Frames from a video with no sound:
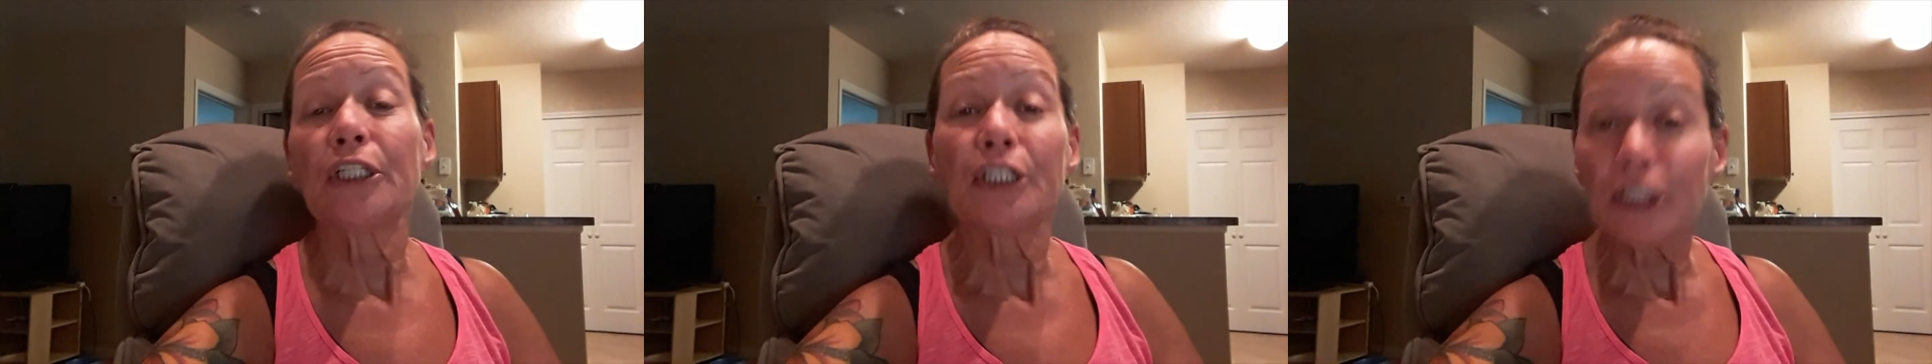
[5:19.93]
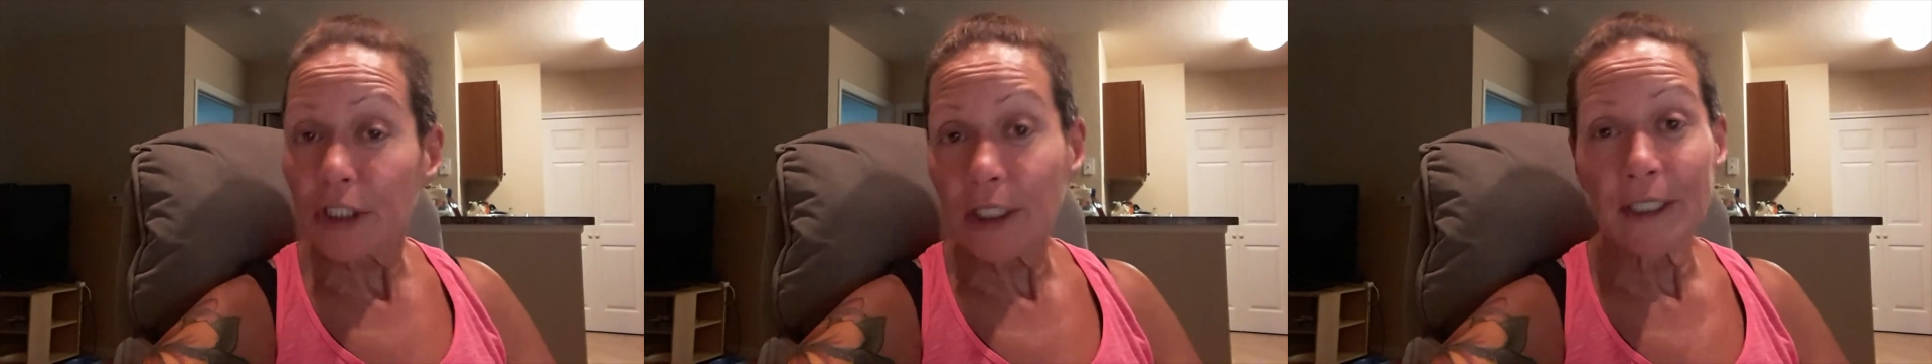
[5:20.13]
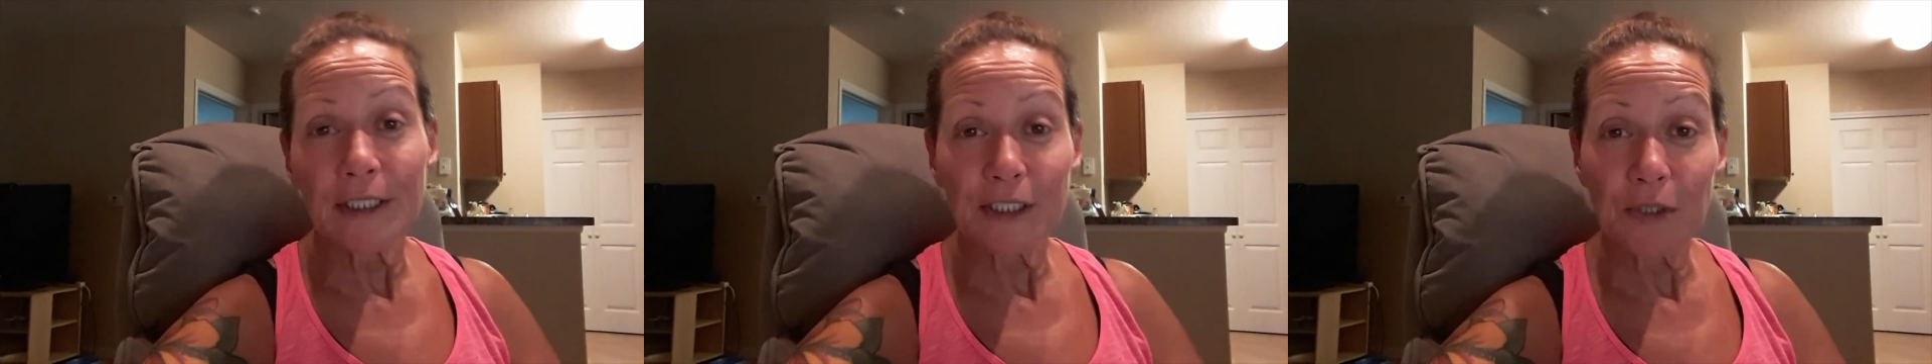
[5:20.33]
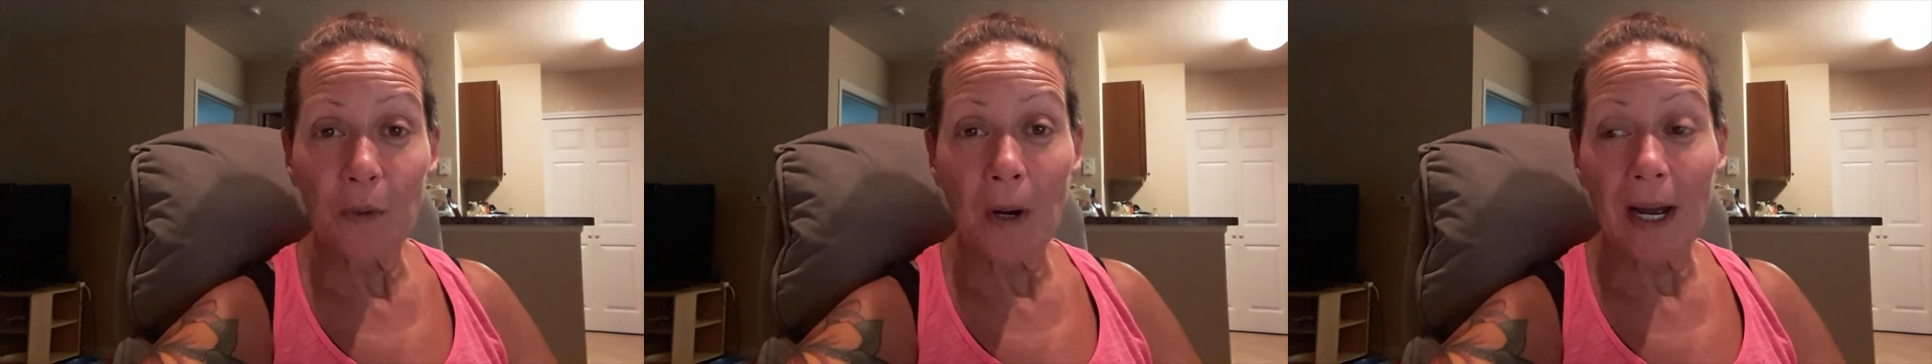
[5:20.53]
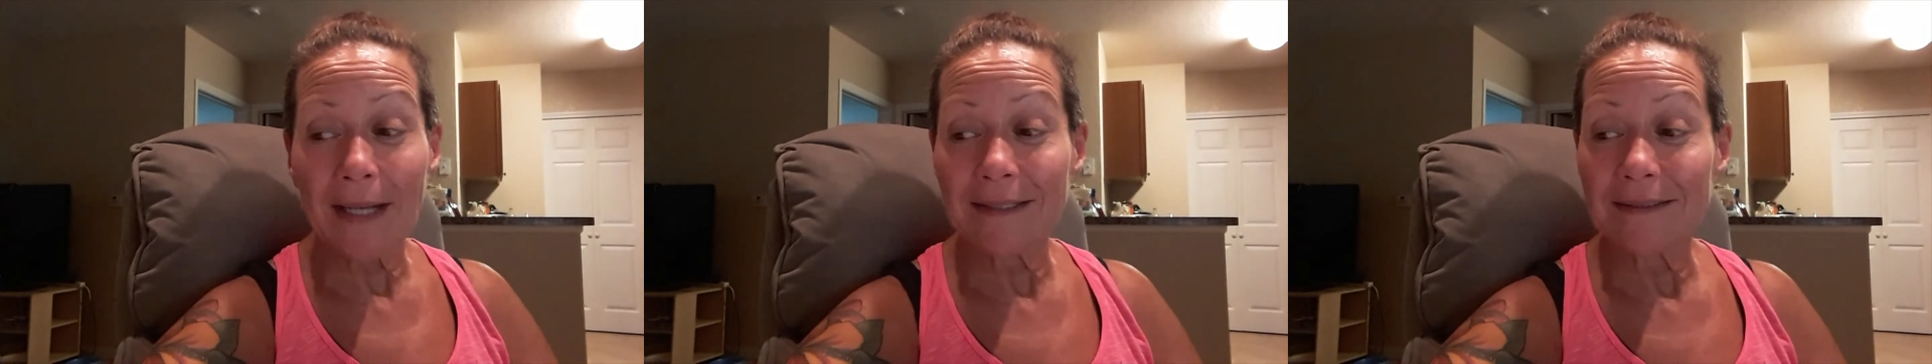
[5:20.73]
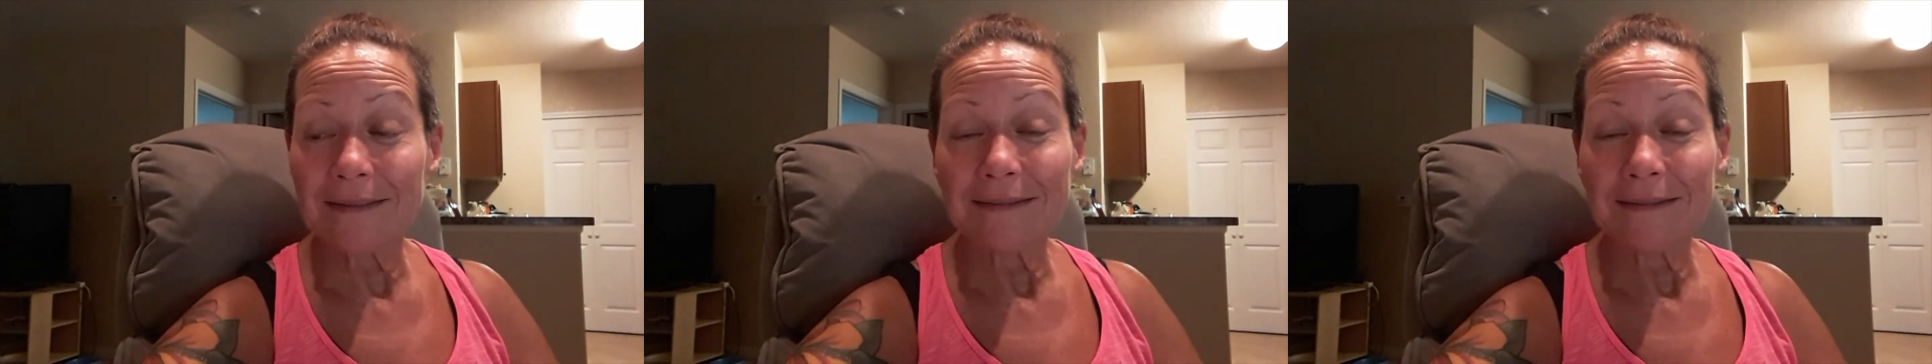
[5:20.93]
diddly squat.